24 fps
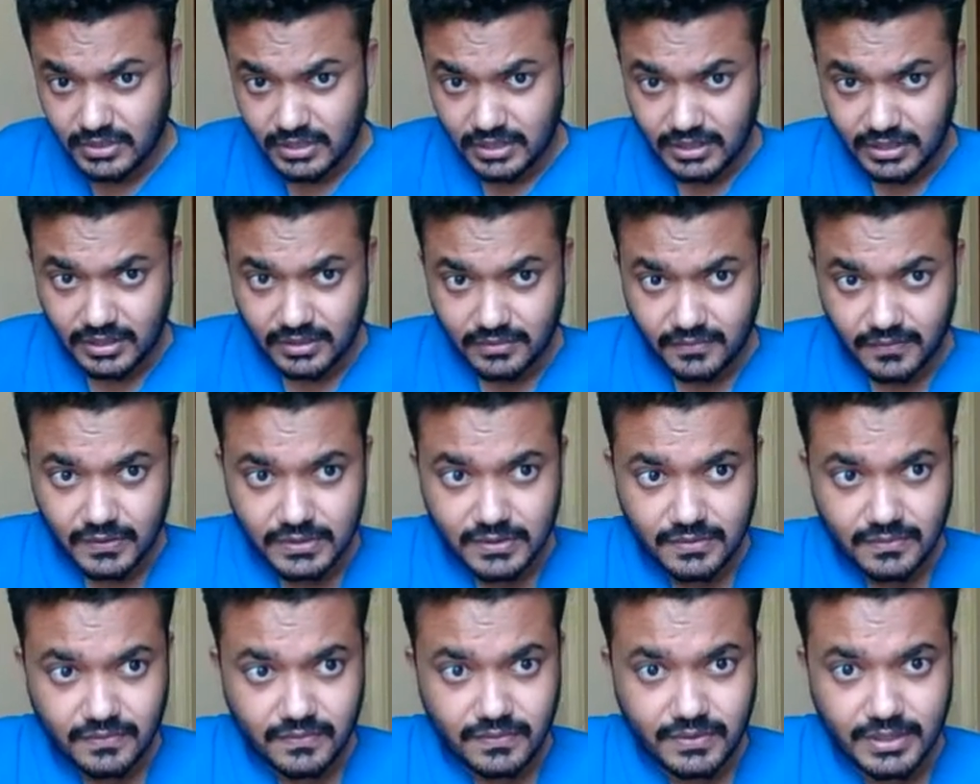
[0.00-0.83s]
That was
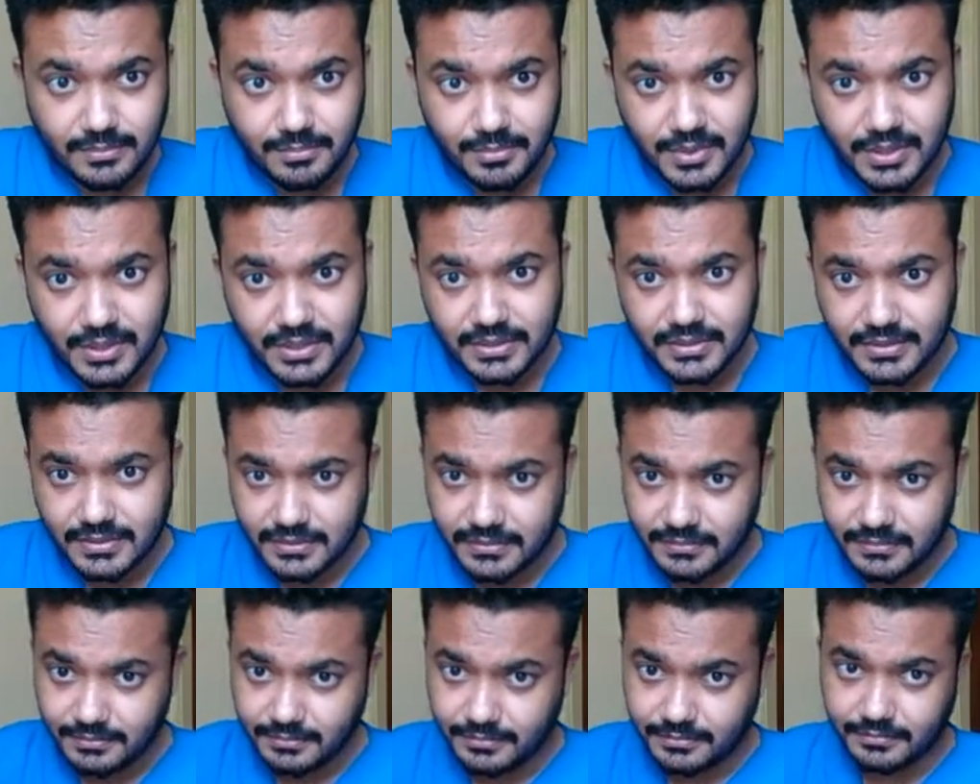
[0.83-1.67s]
a free piece.
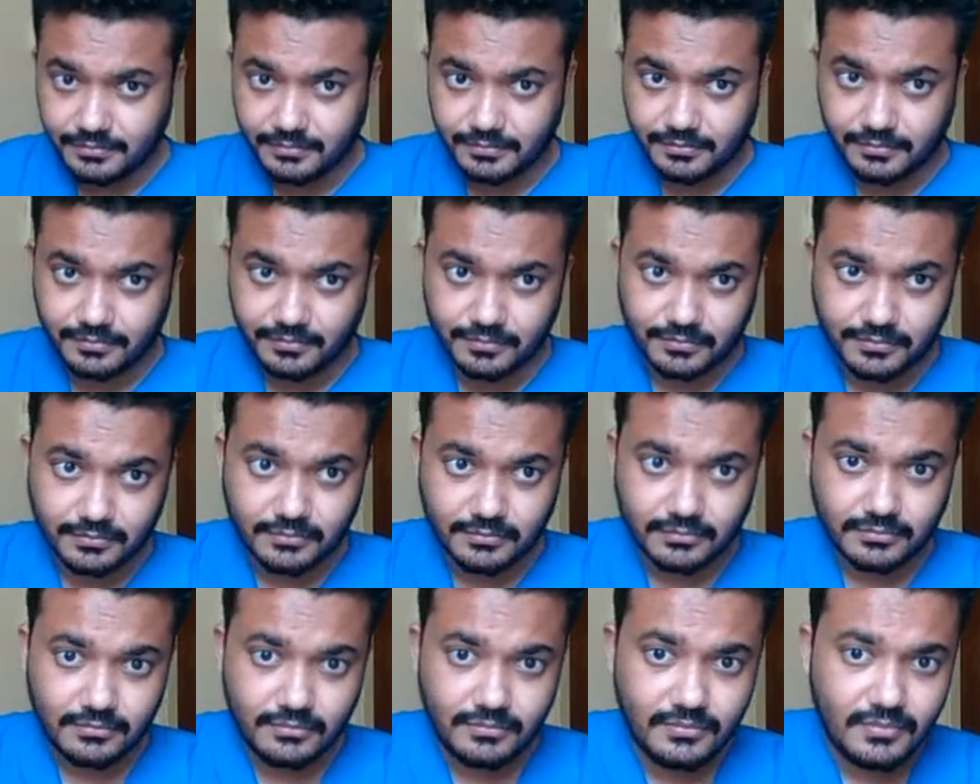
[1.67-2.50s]

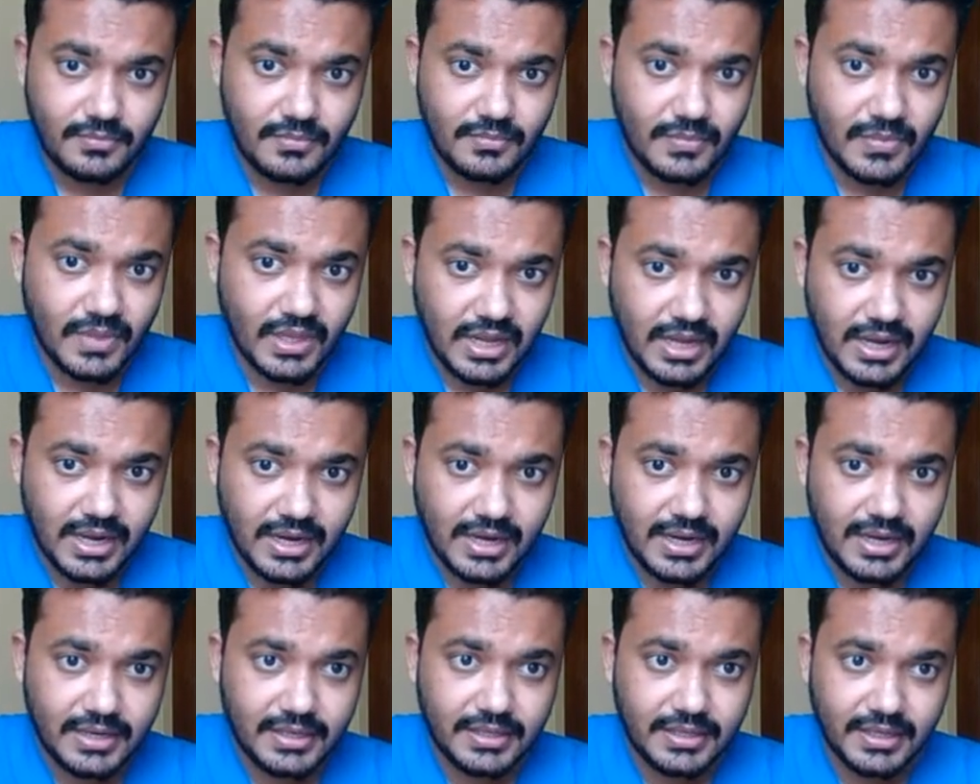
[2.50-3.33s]

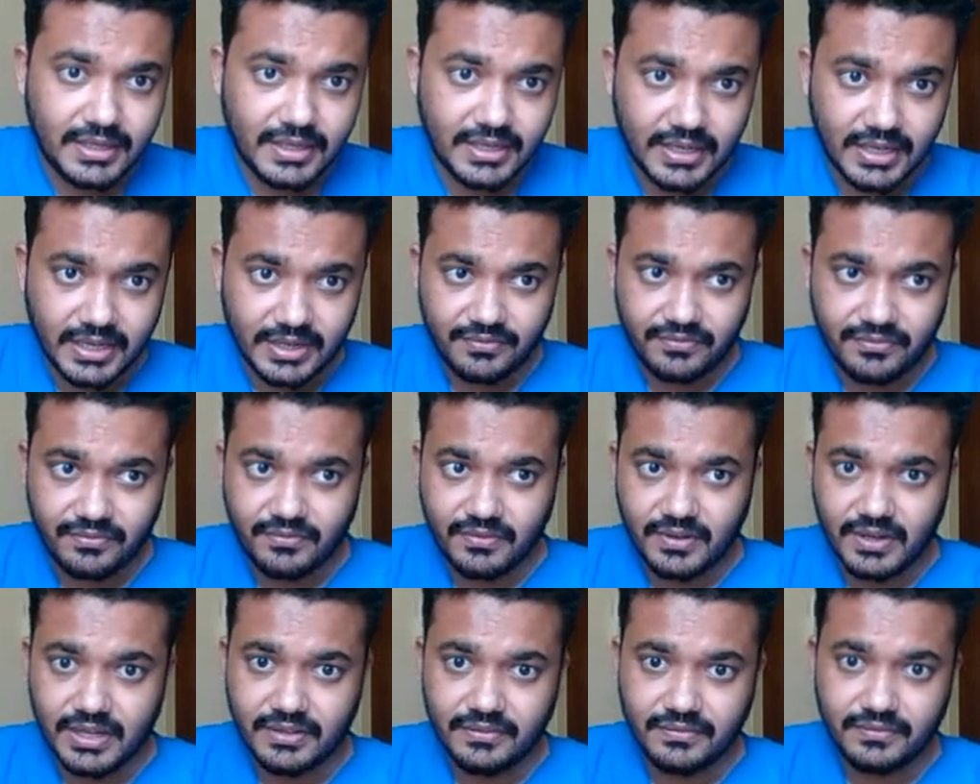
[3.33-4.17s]
And
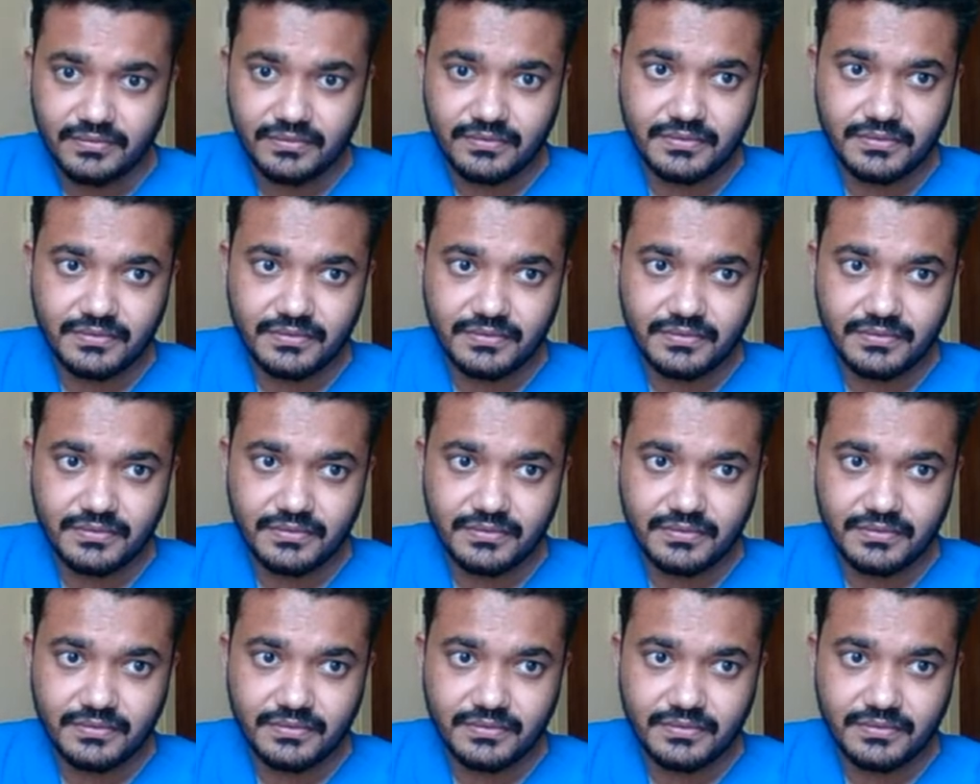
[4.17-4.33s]
f5.